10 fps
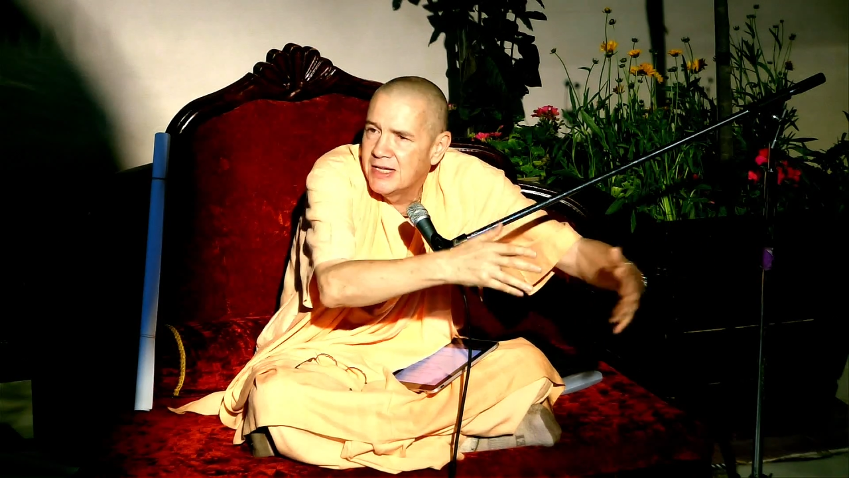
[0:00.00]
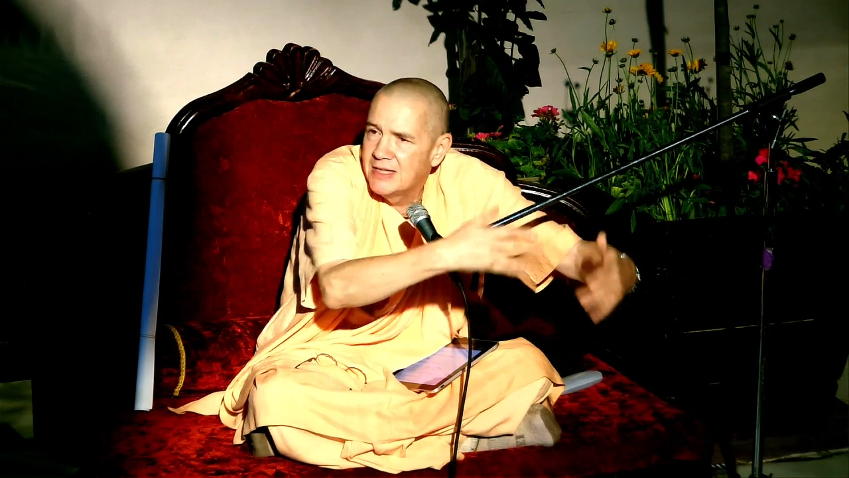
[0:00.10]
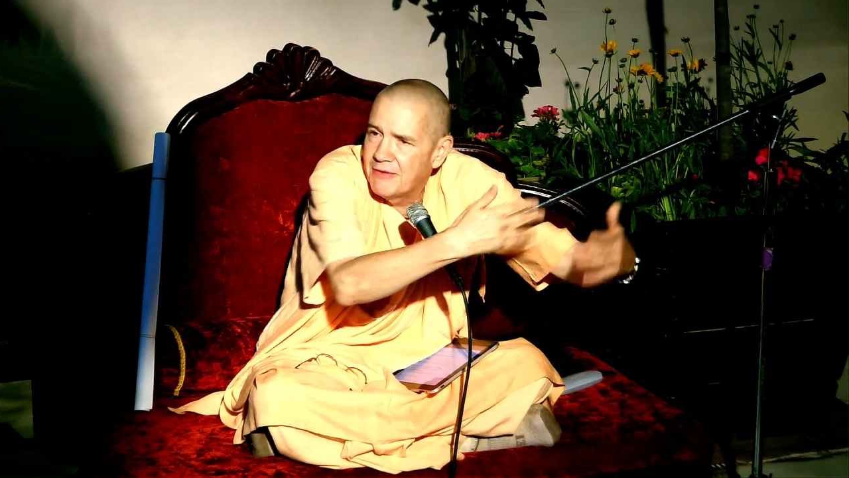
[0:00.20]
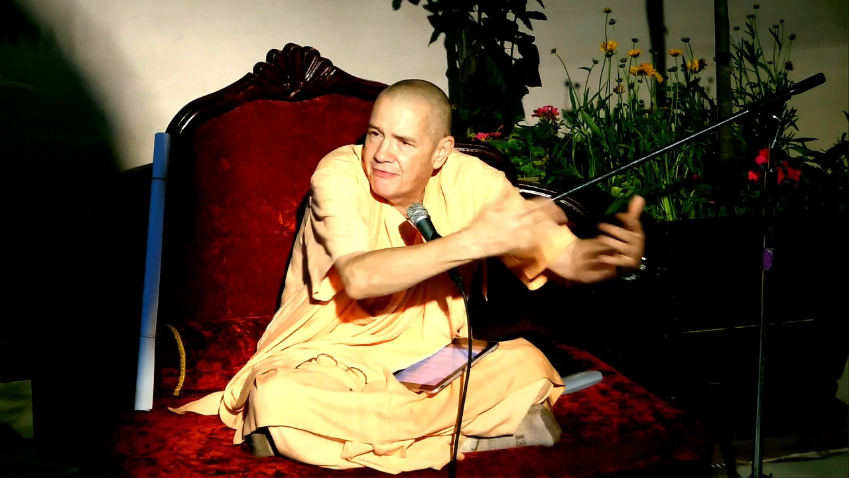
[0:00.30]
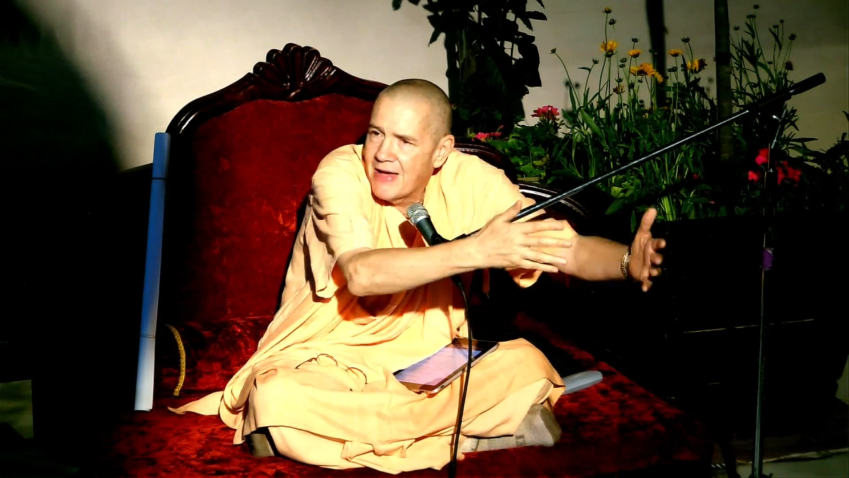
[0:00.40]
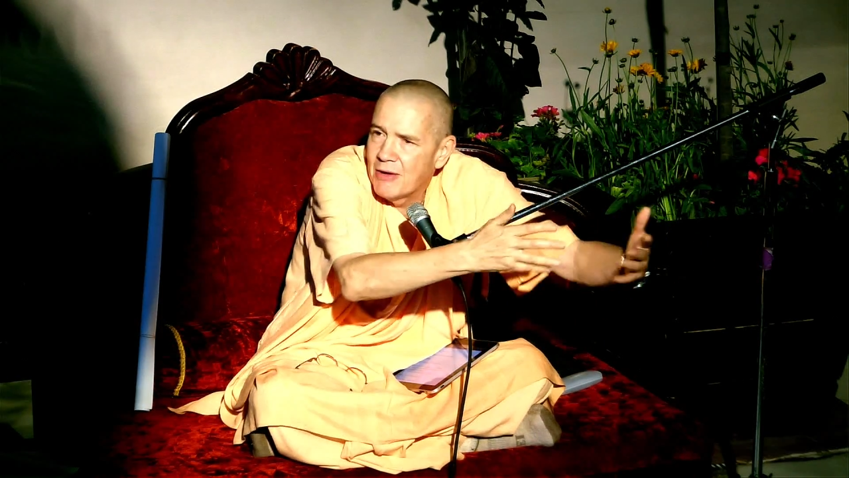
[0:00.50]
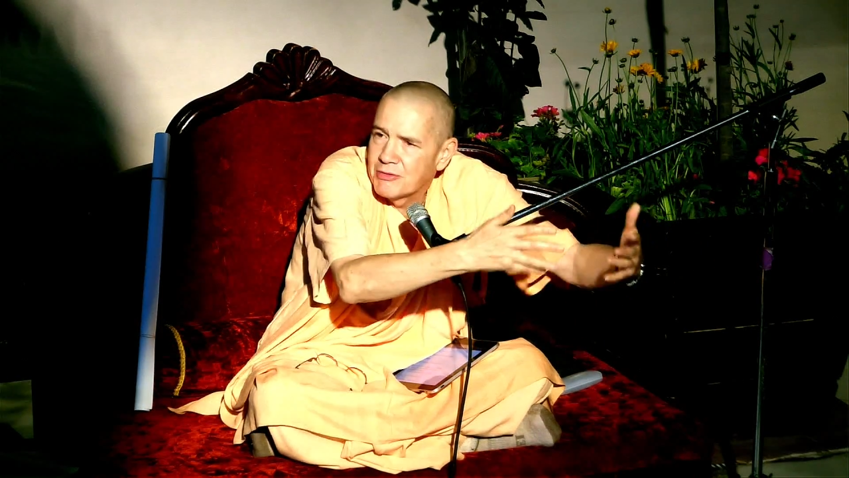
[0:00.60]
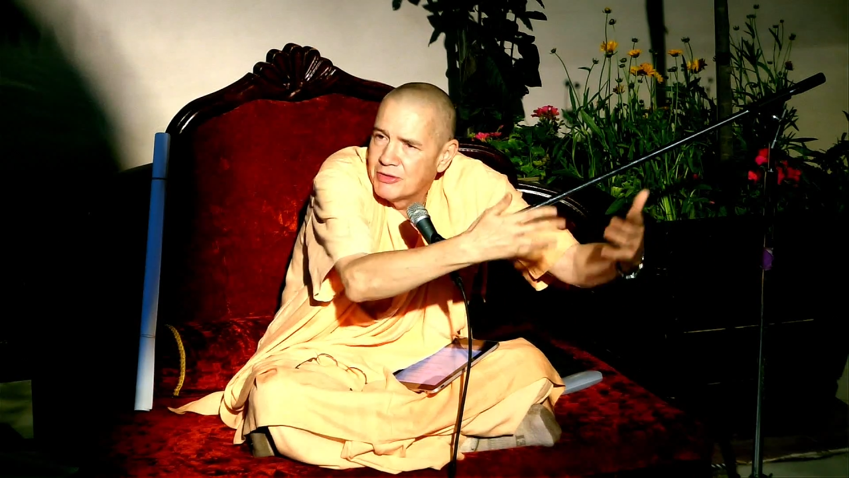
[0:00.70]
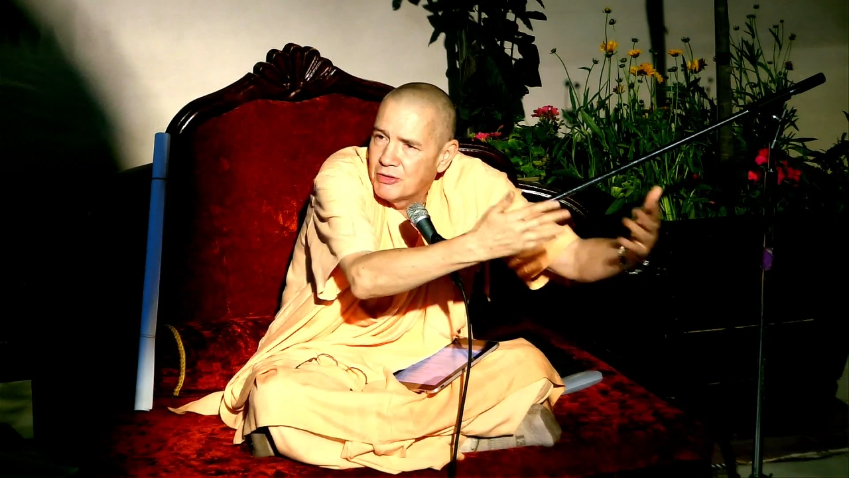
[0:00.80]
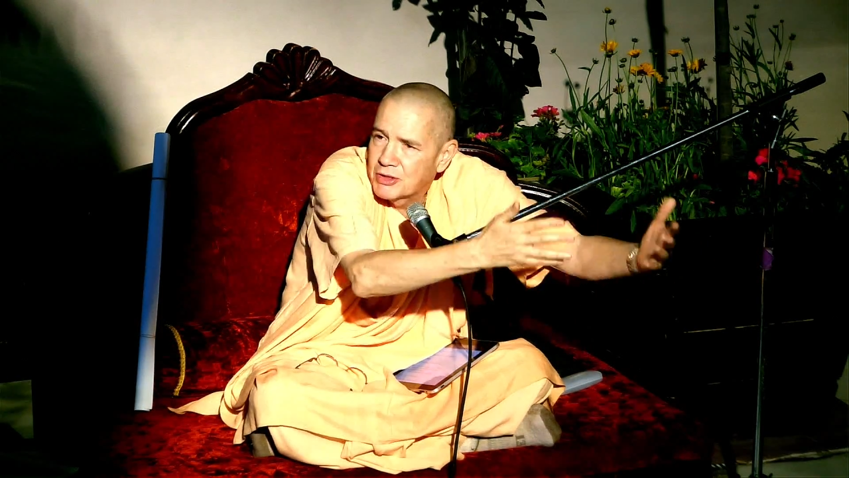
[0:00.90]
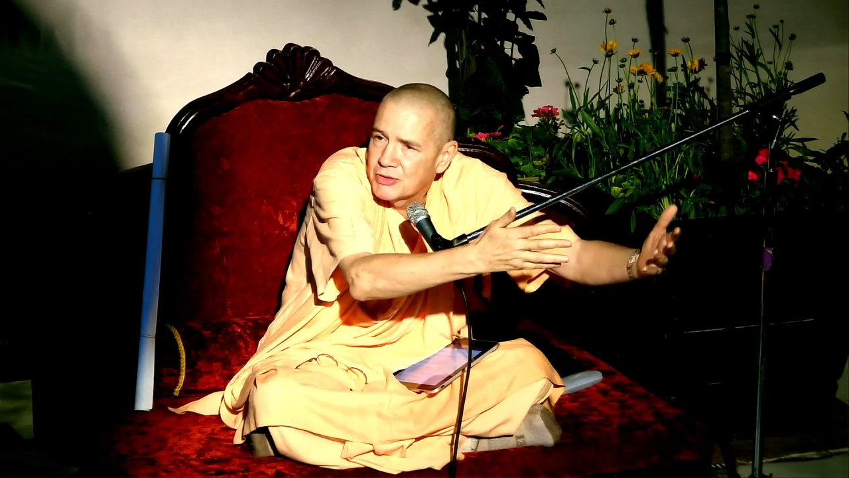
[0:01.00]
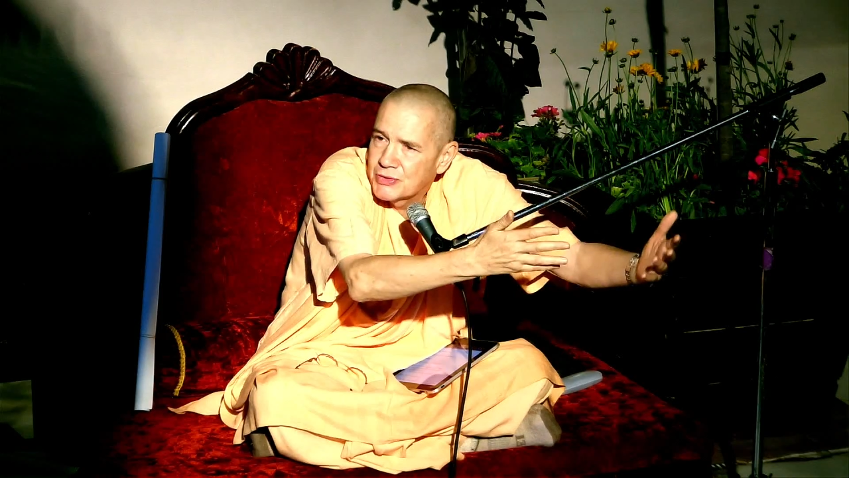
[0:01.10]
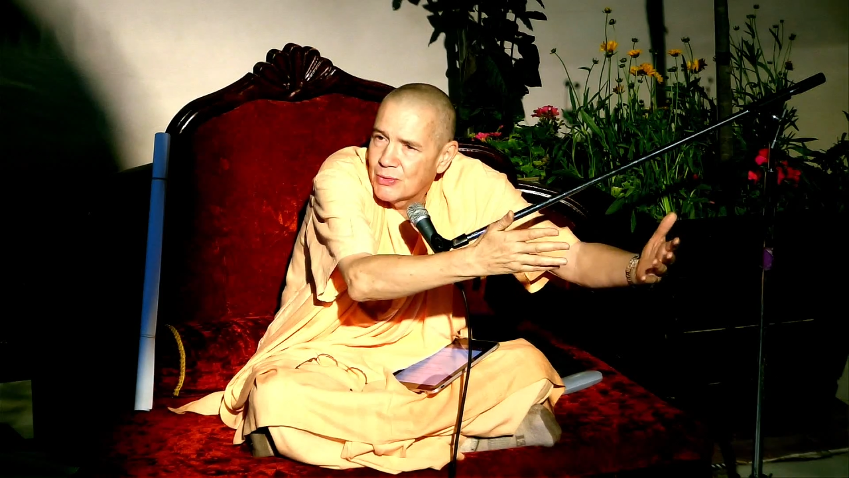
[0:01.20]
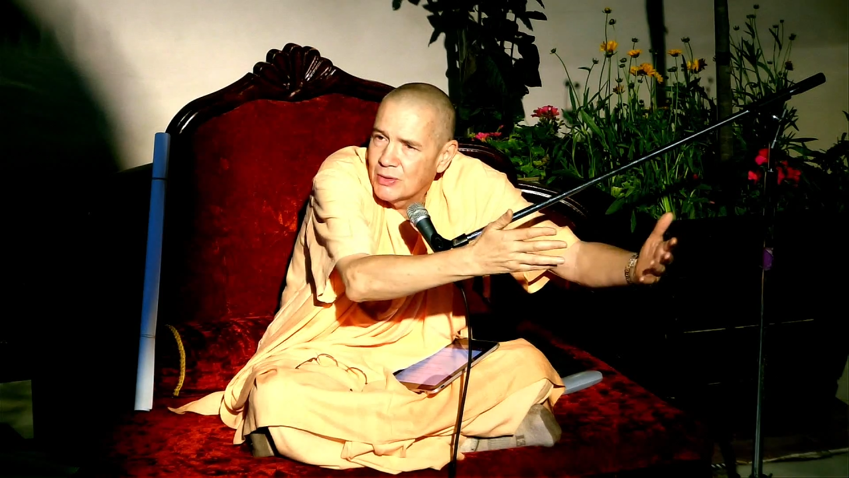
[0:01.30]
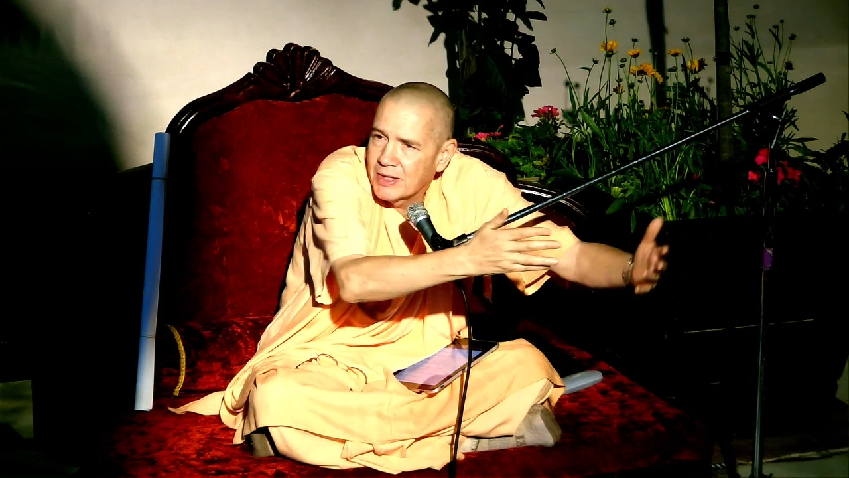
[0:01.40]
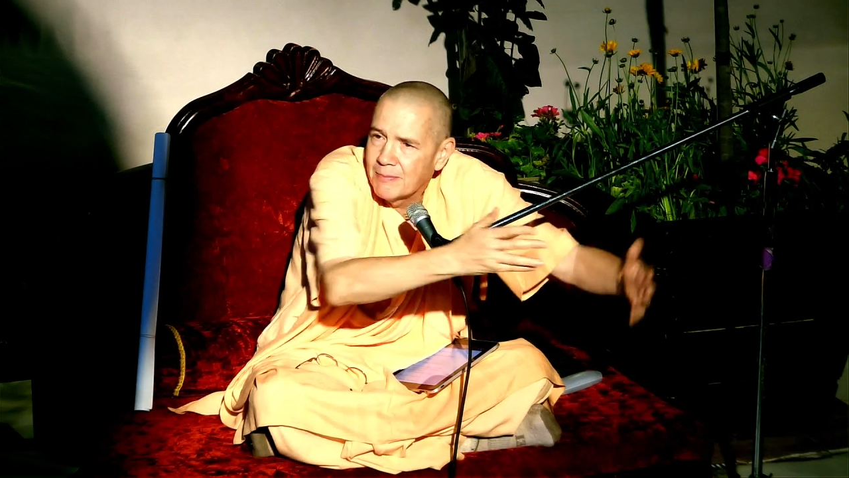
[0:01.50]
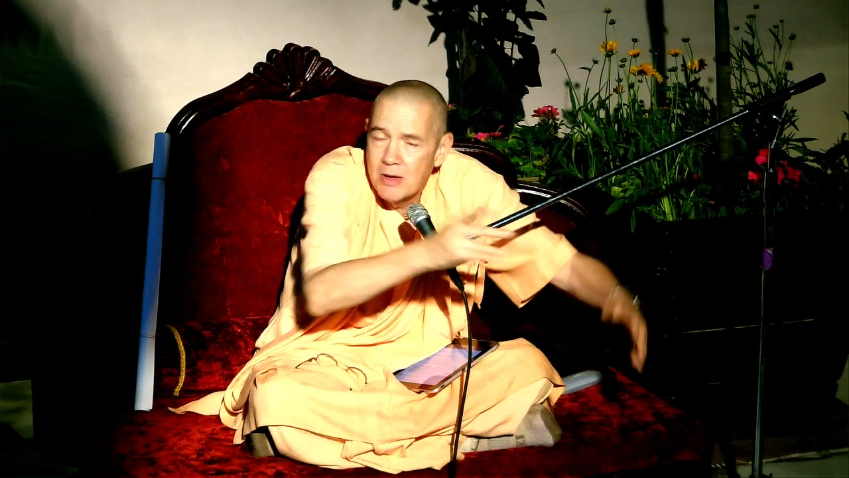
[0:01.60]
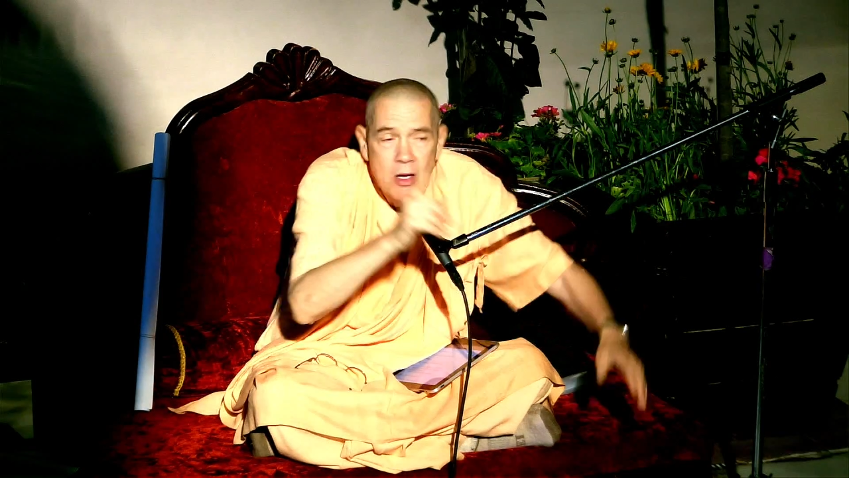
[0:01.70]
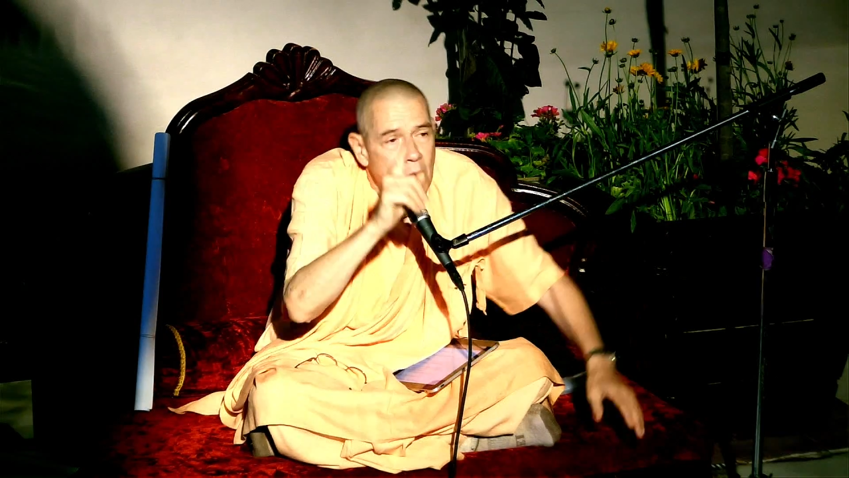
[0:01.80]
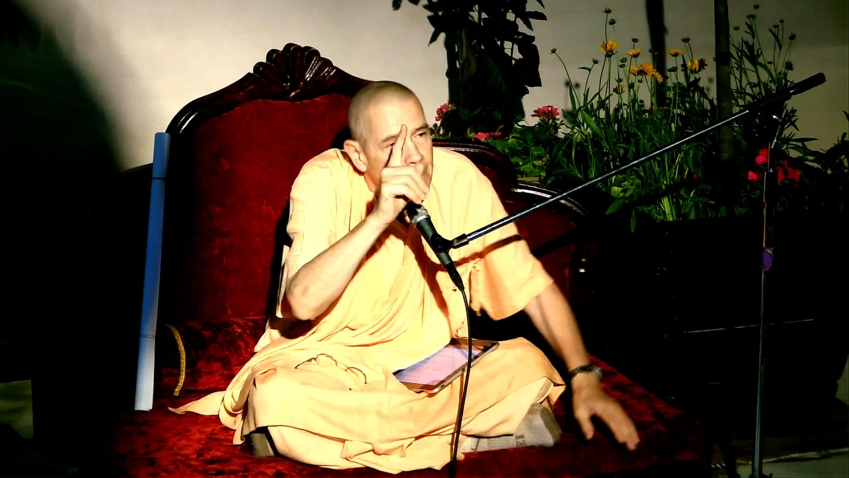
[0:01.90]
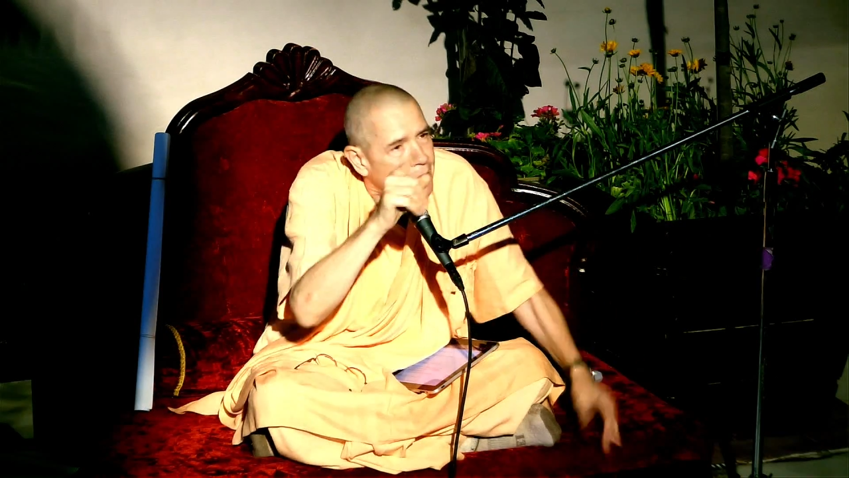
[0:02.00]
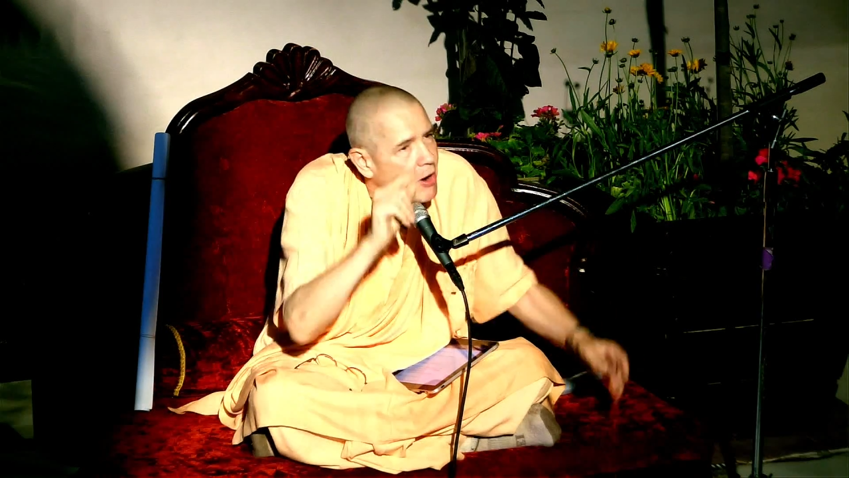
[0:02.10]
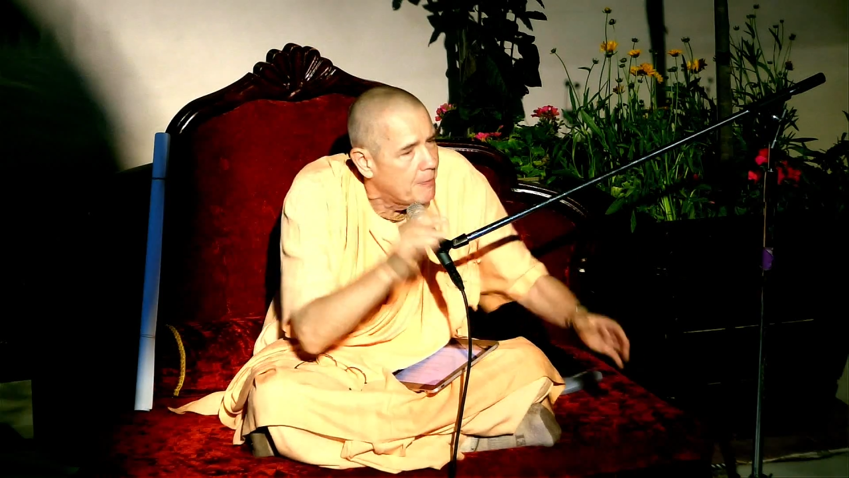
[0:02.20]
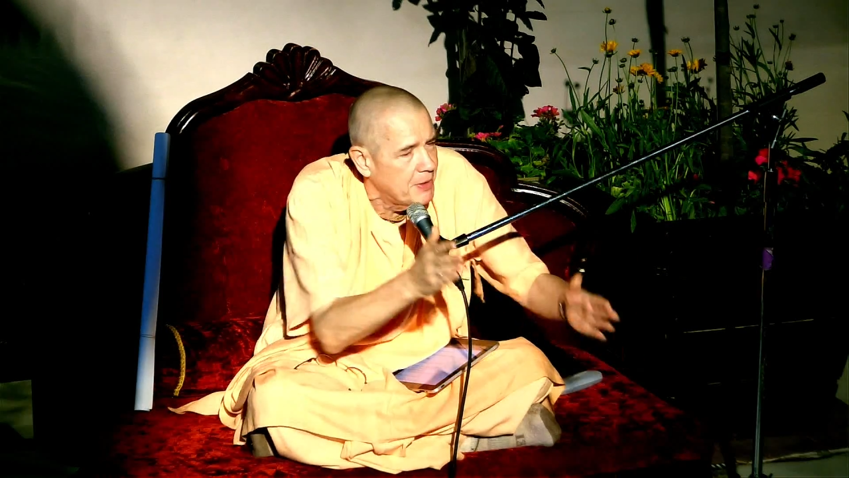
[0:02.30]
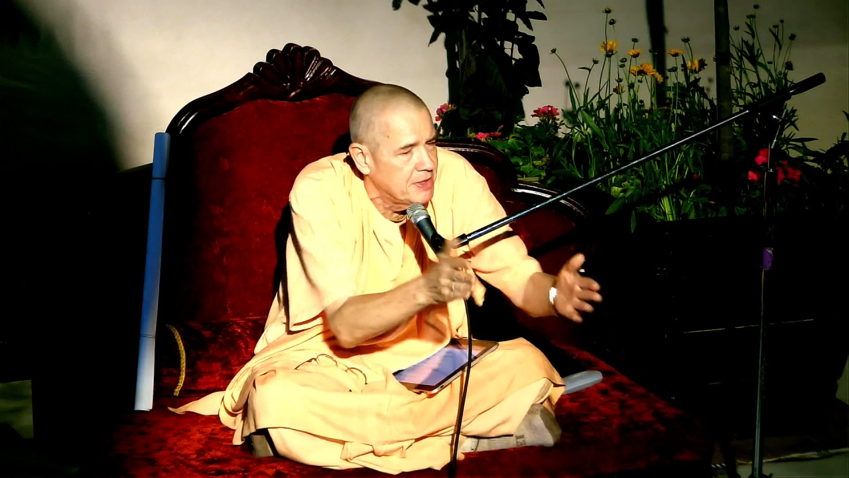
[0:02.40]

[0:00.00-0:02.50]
They found her, and they're consoling. Prabhupada